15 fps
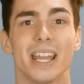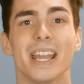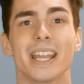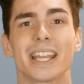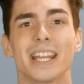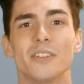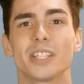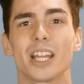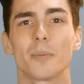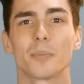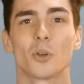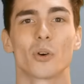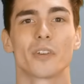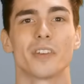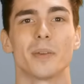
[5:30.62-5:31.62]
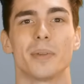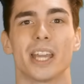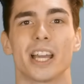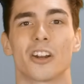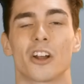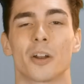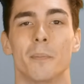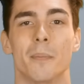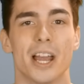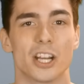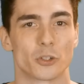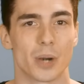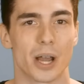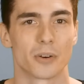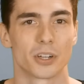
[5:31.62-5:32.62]
Can you set up NordVPN on a
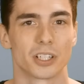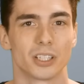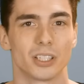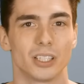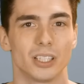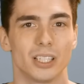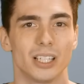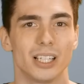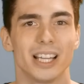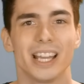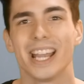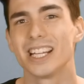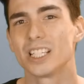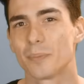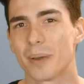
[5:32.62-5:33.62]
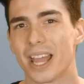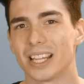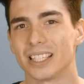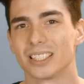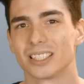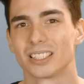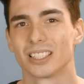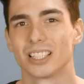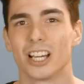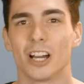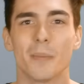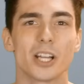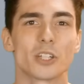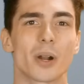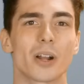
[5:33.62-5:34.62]
mesh router? It depends. A
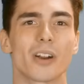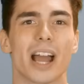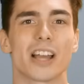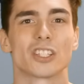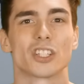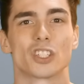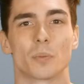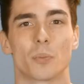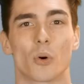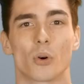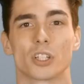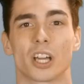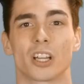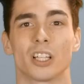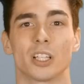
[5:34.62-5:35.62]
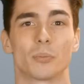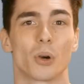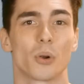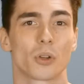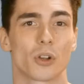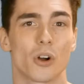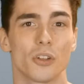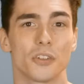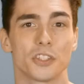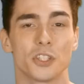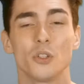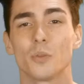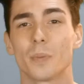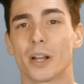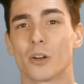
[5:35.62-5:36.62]
mesh router has to support tunneling protocols
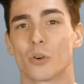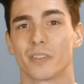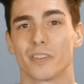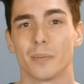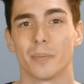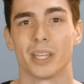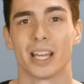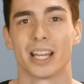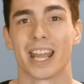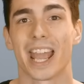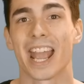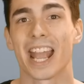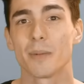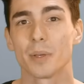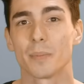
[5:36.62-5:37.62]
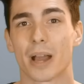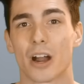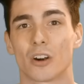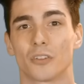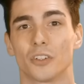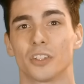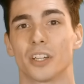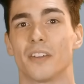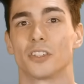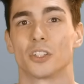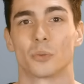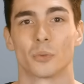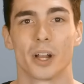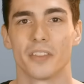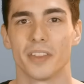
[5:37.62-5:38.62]
used by NordVPN and be powerful enough to
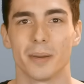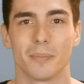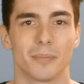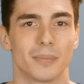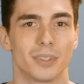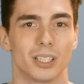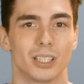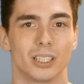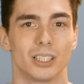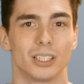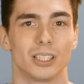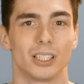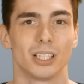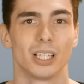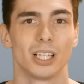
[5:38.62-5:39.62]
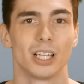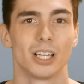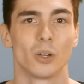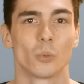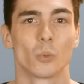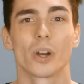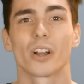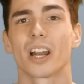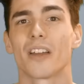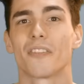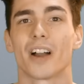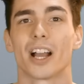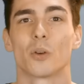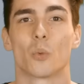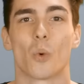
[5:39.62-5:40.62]
run them. Where can I
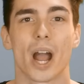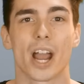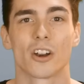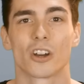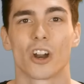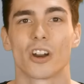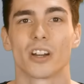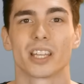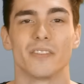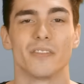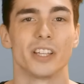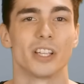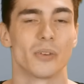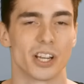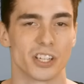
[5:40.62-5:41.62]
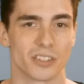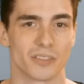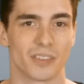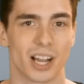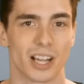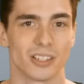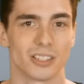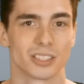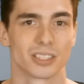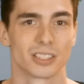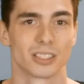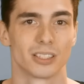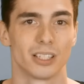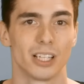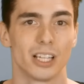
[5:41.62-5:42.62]
find WireGuard configuration files?
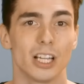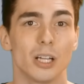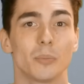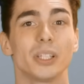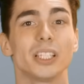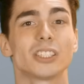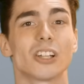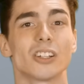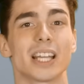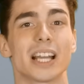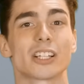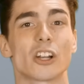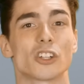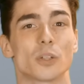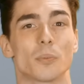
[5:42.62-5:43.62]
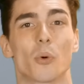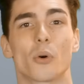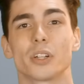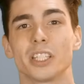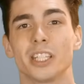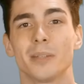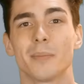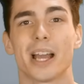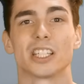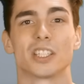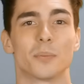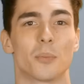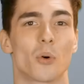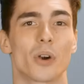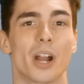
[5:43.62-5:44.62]
Please contact our support team at
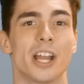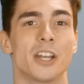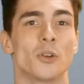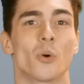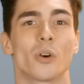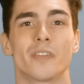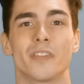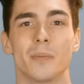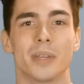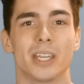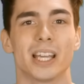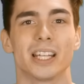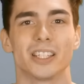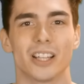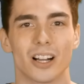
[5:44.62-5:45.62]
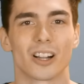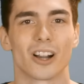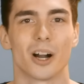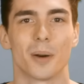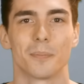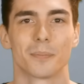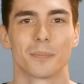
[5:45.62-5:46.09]
support@nordvpn.com.